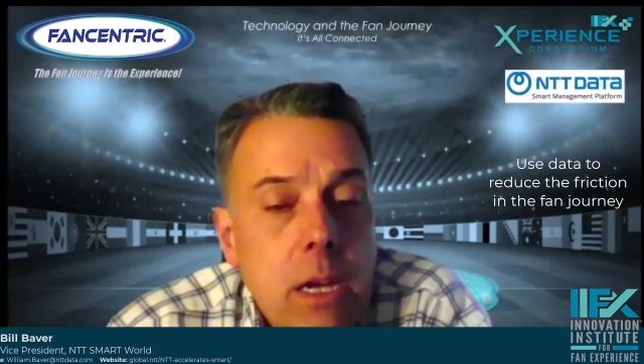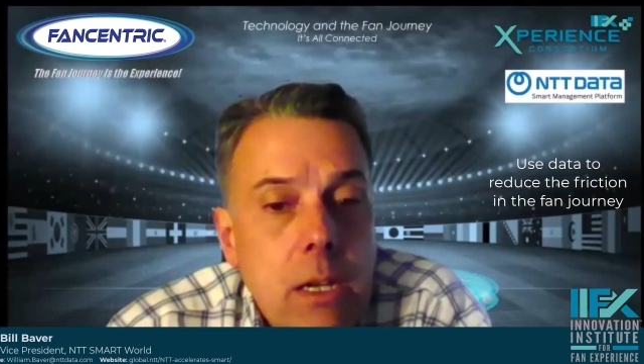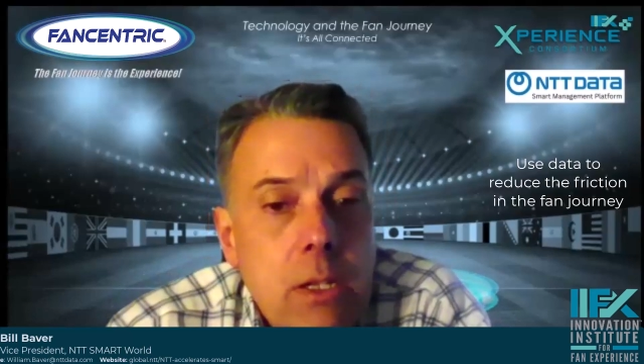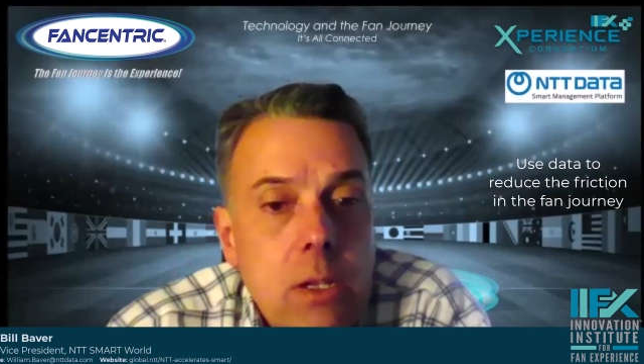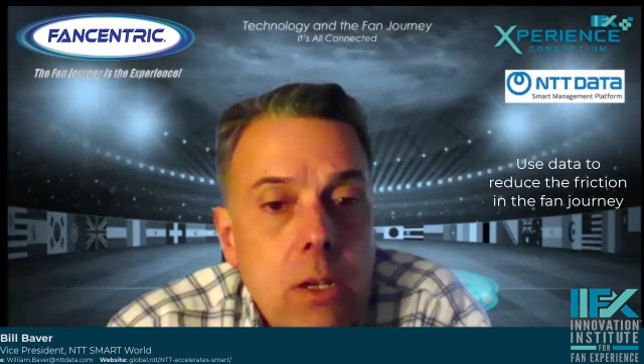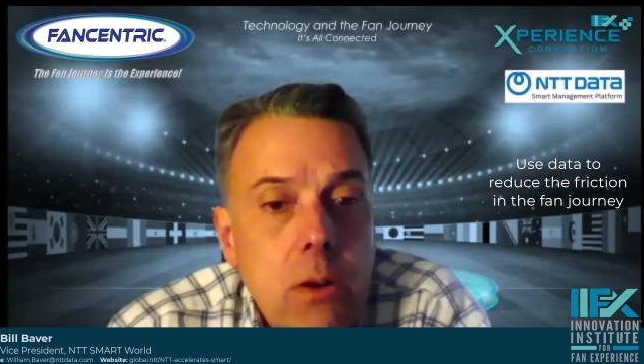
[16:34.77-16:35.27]

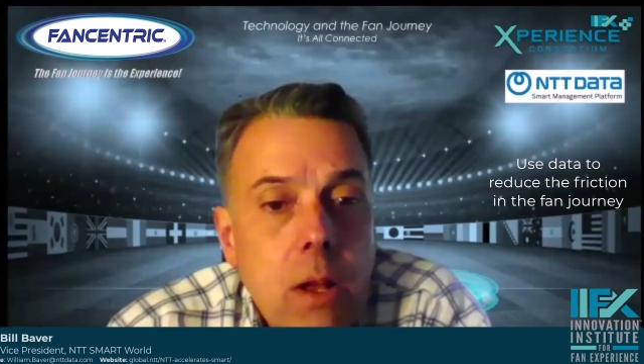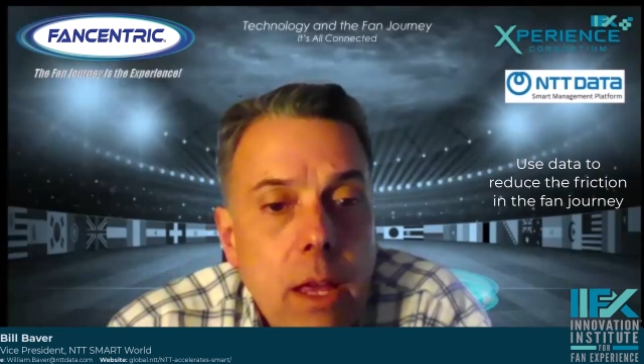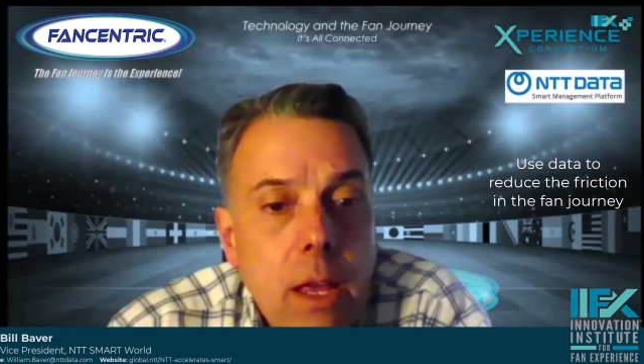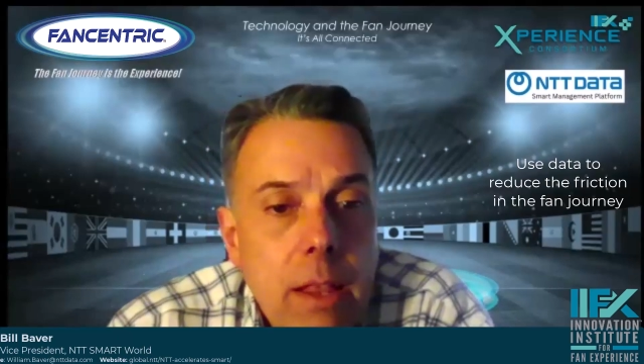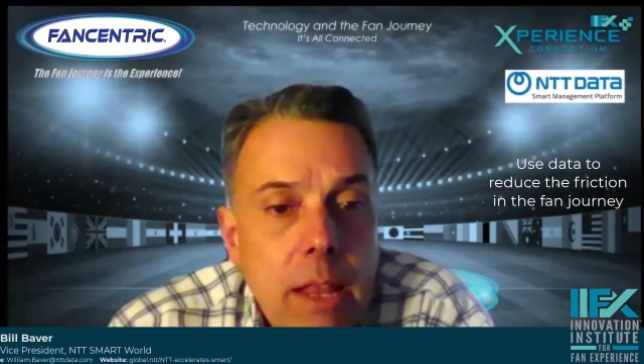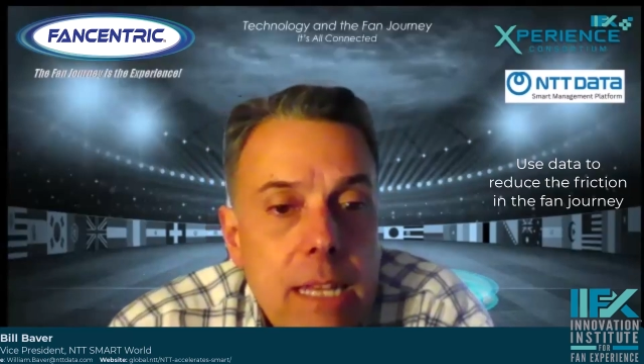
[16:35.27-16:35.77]
So
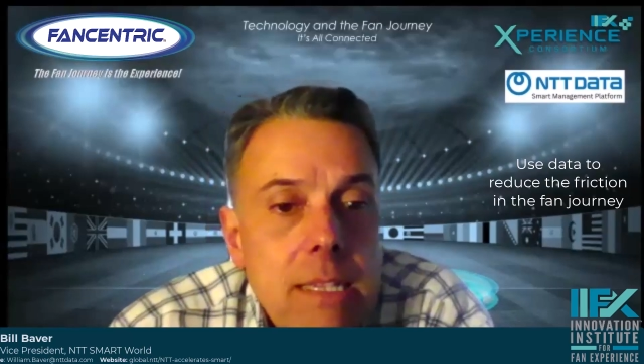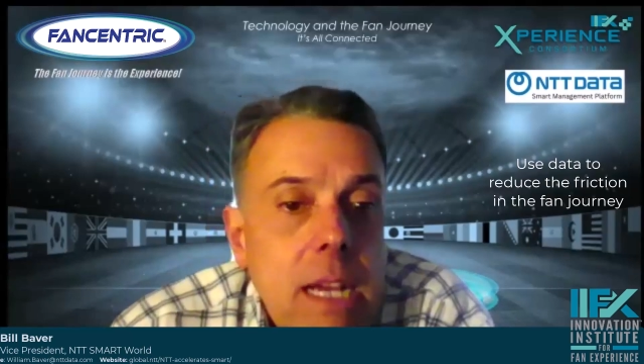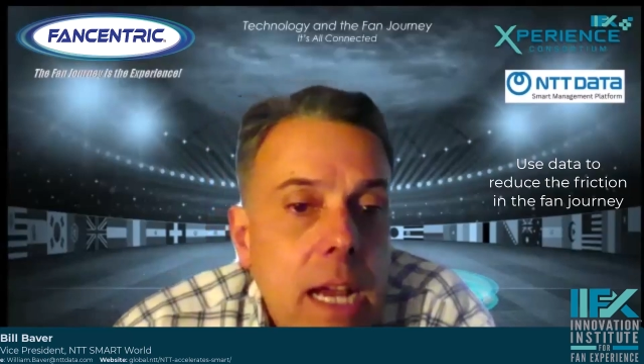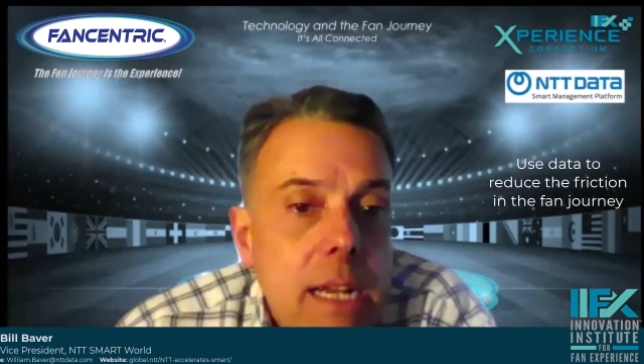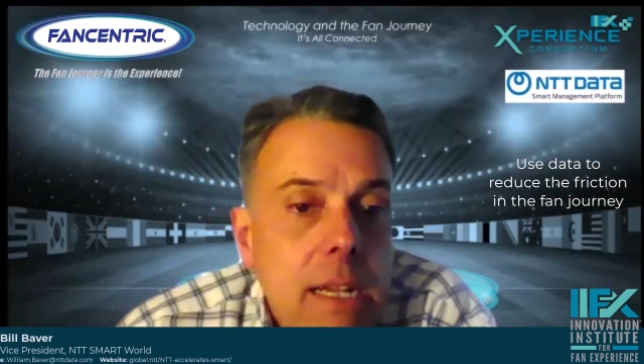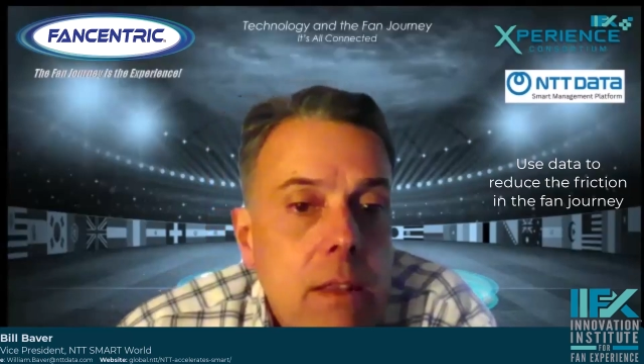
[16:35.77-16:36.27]
that's
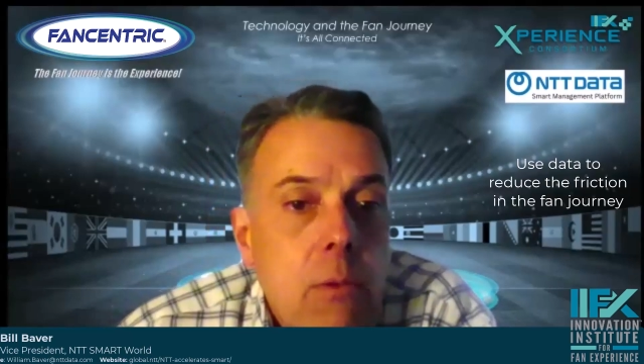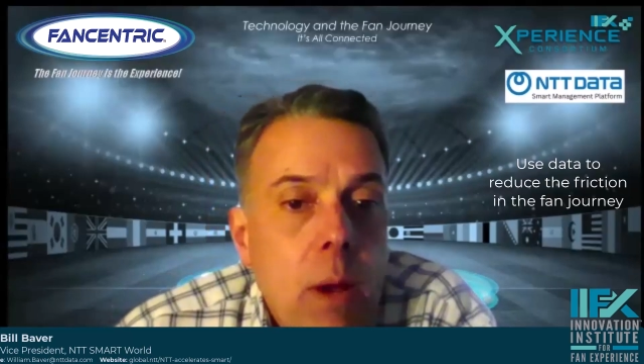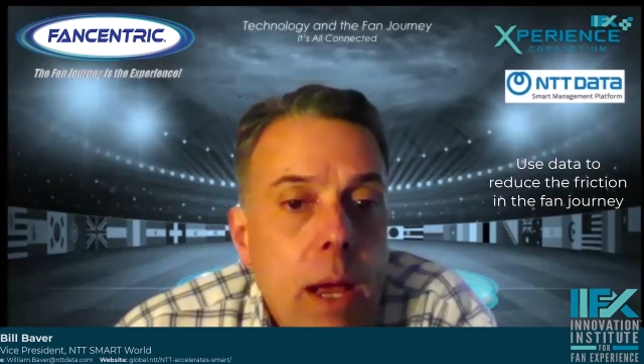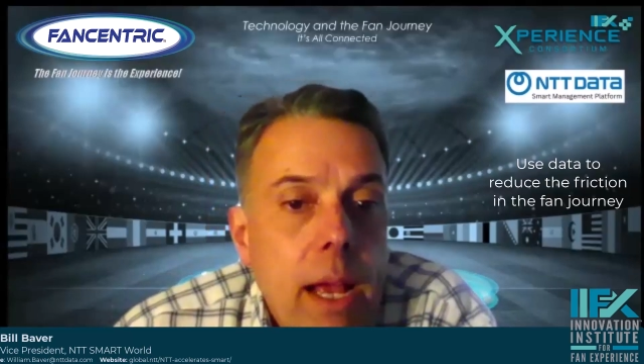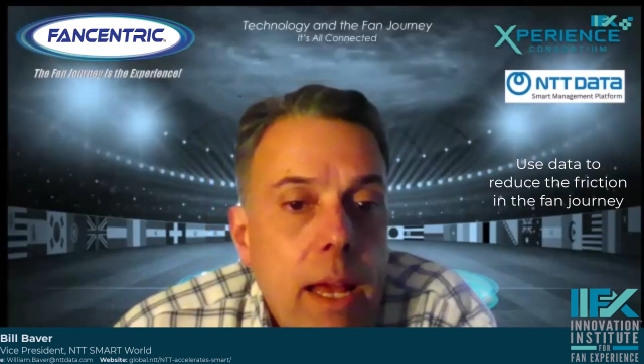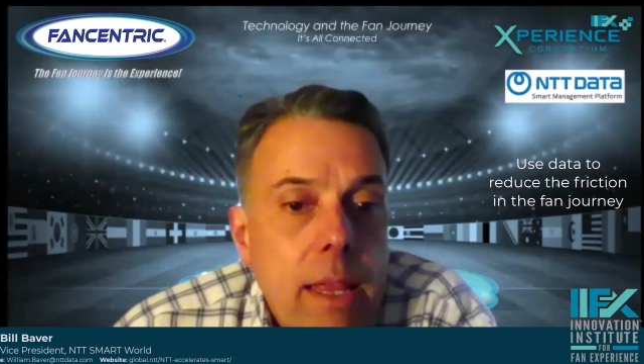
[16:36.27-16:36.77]
kind of the
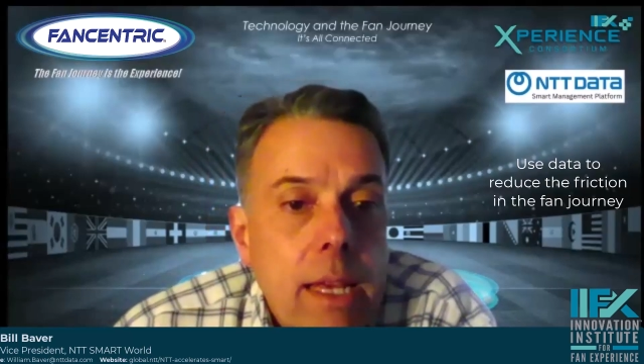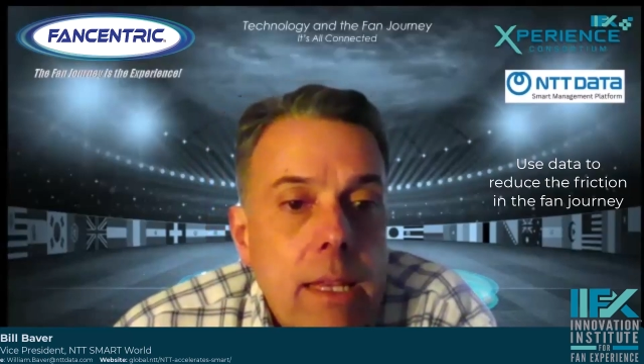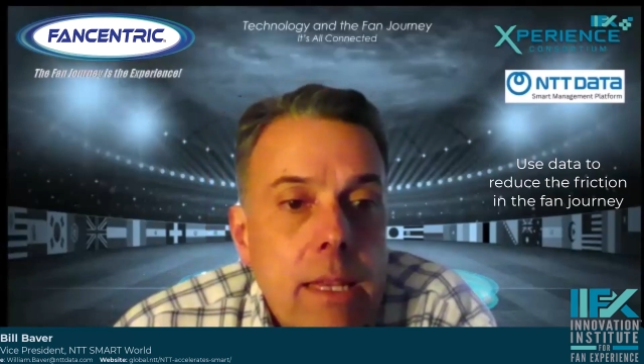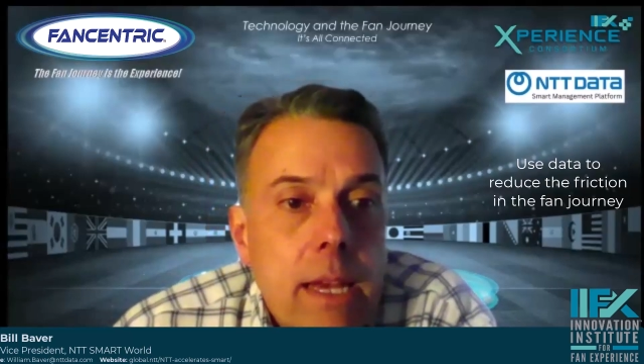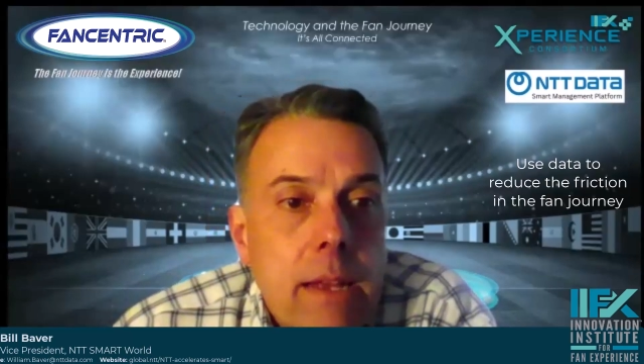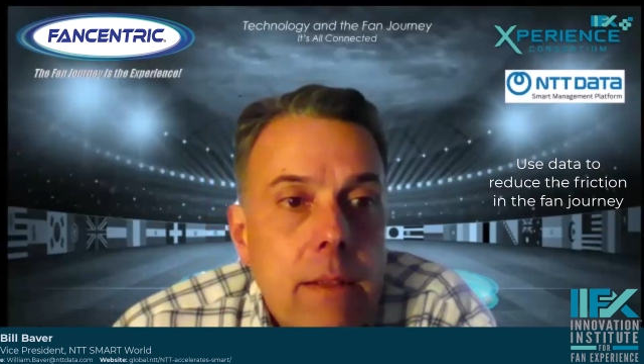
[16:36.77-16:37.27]
way I
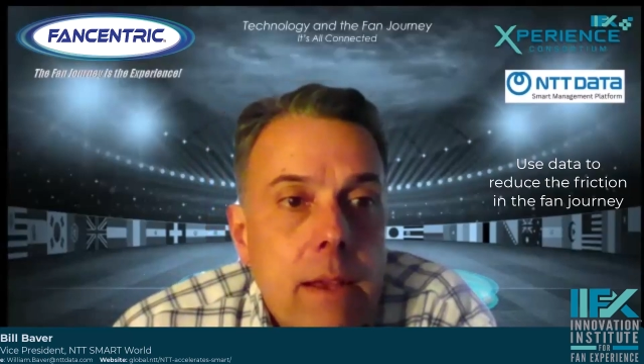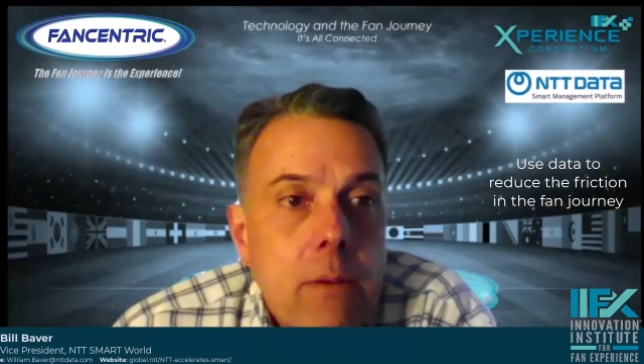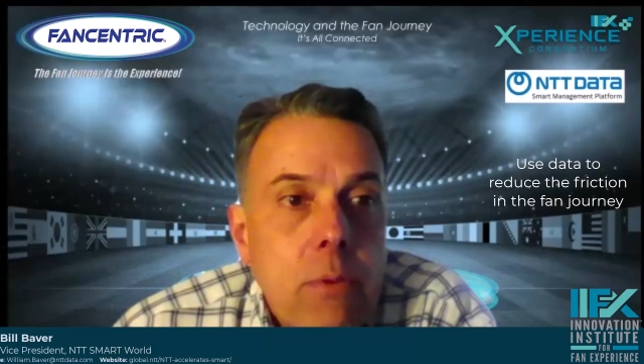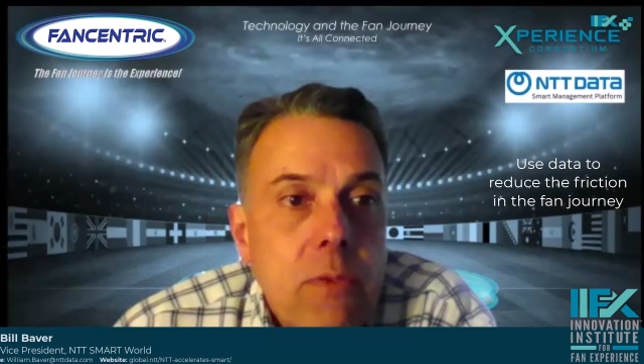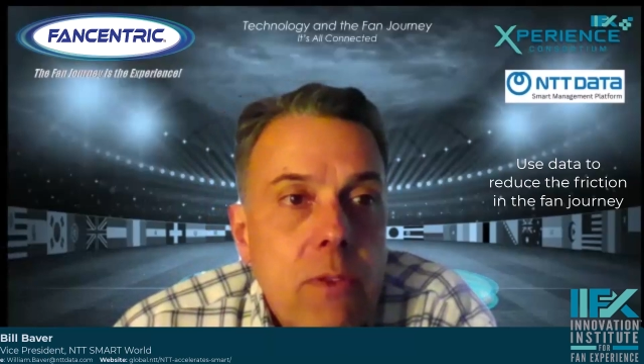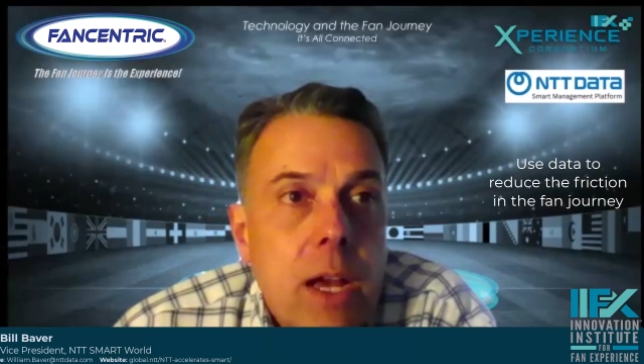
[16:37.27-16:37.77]
think
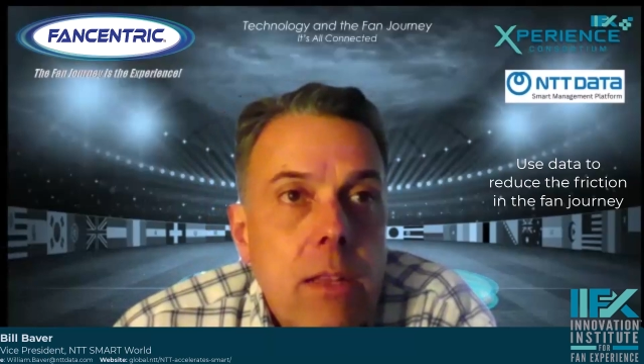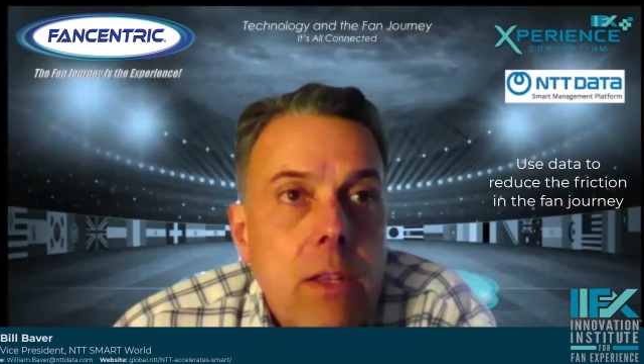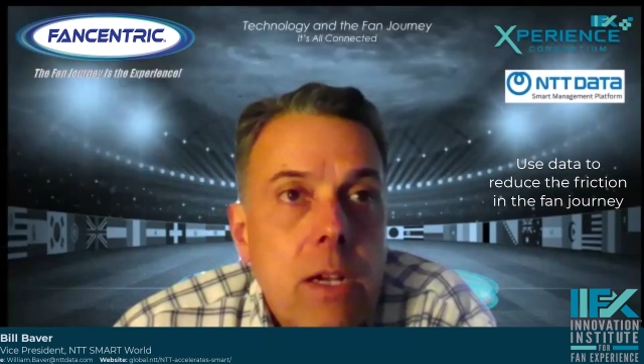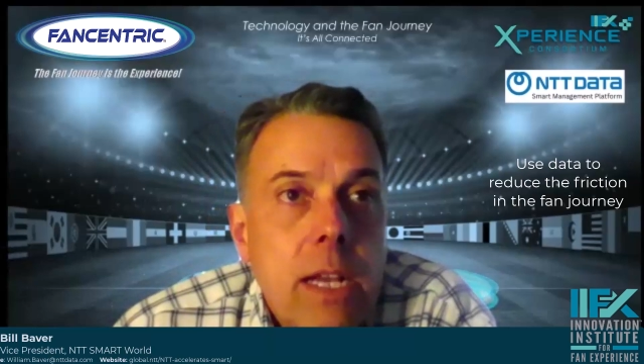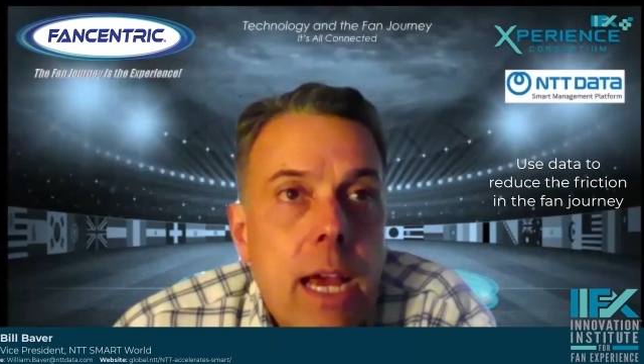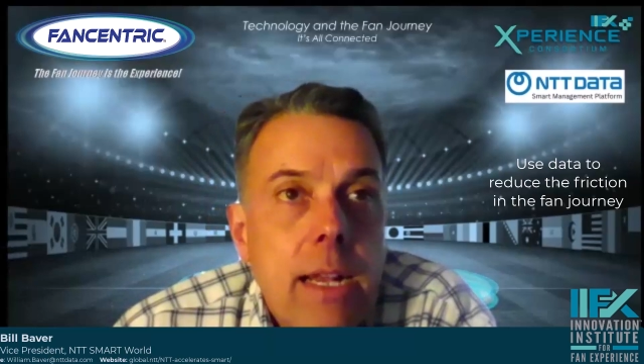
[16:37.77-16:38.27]
that we've got to
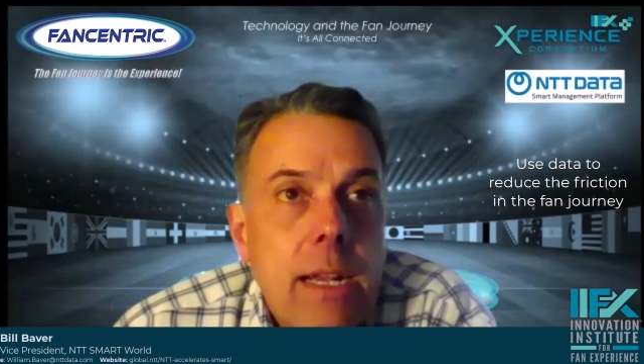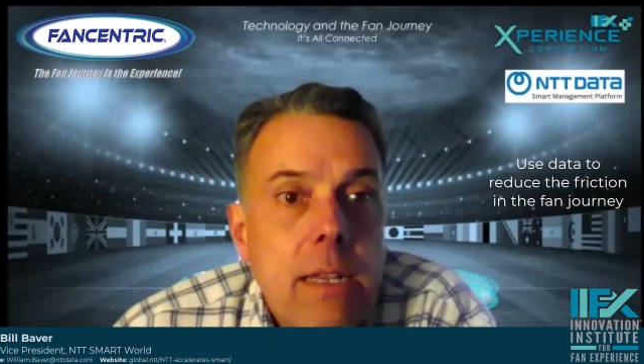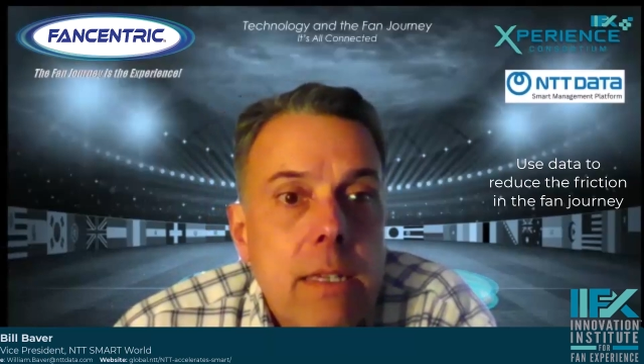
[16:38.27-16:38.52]
look at it,